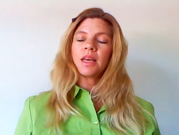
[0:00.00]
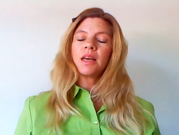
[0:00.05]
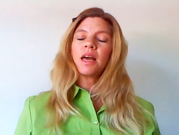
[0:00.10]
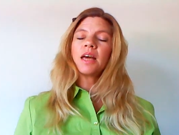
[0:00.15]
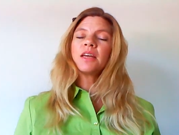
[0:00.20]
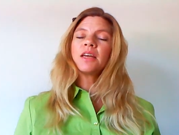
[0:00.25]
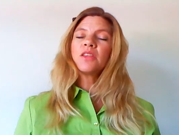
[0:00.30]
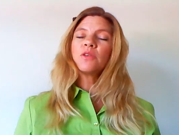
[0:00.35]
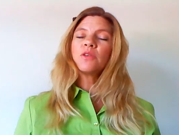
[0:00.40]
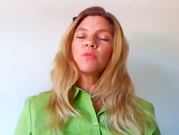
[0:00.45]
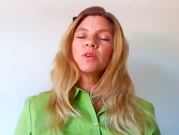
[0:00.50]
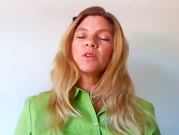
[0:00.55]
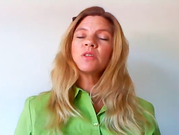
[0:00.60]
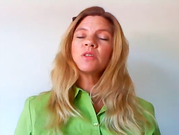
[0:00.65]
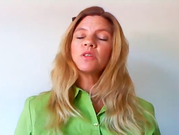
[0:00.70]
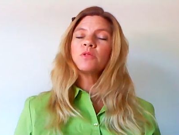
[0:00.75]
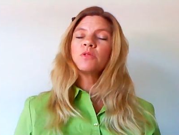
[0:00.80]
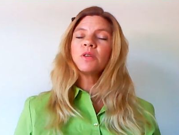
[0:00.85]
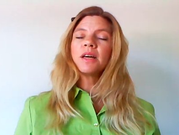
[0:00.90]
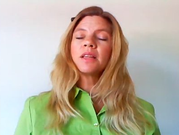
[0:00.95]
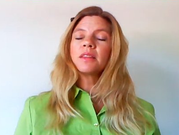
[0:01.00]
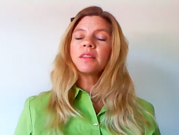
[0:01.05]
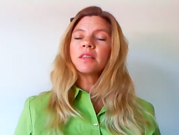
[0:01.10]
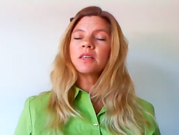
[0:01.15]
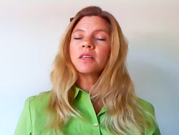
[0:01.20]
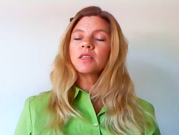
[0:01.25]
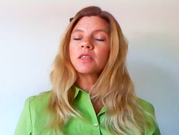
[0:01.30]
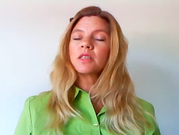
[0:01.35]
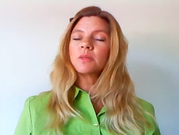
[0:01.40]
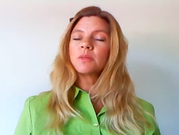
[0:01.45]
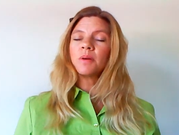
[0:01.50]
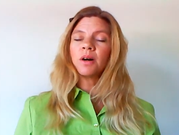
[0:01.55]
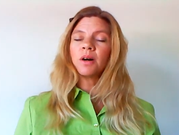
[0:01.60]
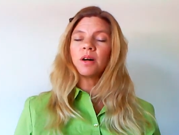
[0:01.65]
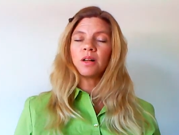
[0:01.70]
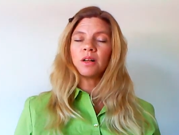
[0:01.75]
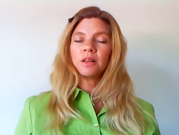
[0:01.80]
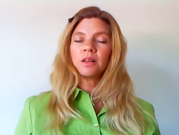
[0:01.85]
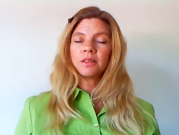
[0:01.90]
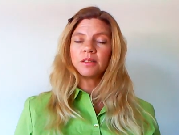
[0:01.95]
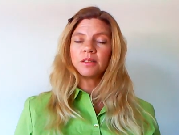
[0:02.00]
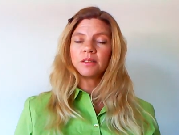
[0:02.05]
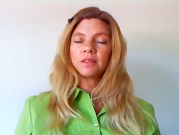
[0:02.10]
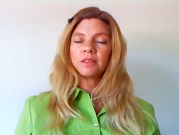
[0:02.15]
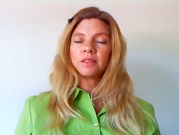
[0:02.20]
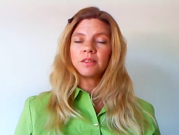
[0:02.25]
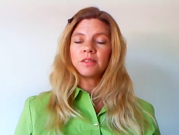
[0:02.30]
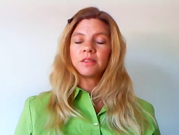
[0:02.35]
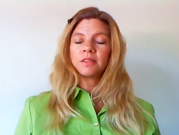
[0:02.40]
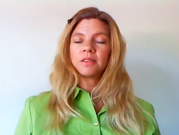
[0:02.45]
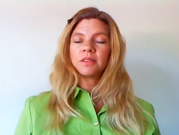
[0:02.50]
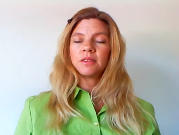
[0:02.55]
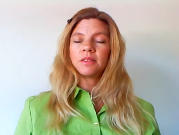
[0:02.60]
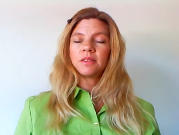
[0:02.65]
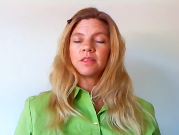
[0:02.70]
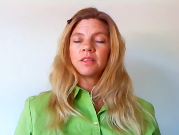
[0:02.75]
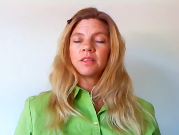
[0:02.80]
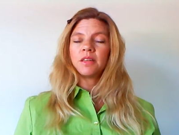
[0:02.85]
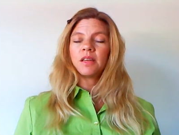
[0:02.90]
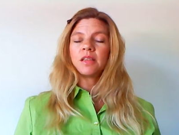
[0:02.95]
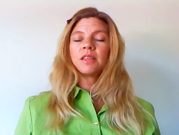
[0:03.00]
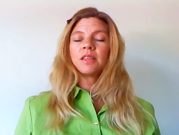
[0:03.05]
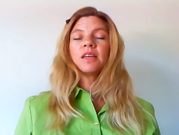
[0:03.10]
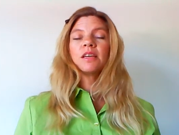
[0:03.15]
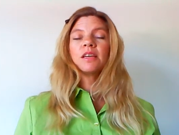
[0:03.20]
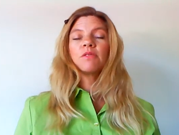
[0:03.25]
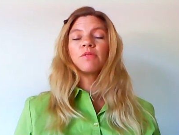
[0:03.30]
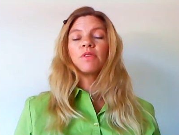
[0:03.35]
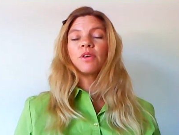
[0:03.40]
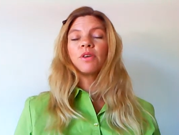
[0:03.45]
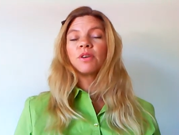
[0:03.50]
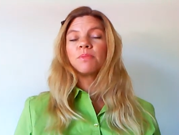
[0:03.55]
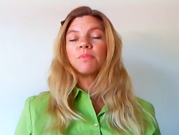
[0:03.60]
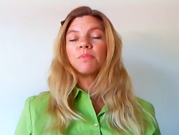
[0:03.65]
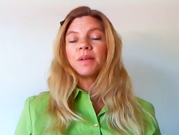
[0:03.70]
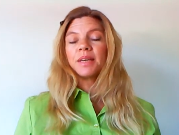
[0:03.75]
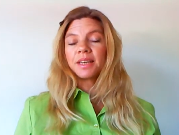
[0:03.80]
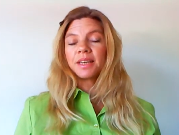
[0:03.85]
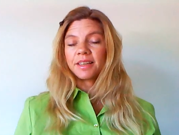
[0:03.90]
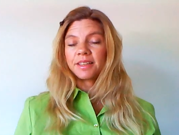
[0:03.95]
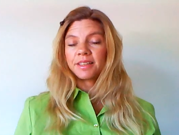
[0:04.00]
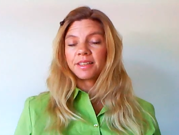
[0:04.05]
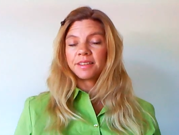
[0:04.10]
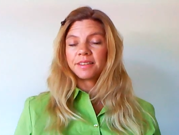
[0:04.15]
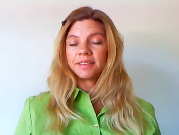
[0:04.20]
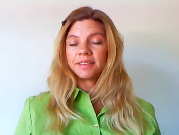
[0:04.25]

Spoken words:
In other words, do not think small. Think very big.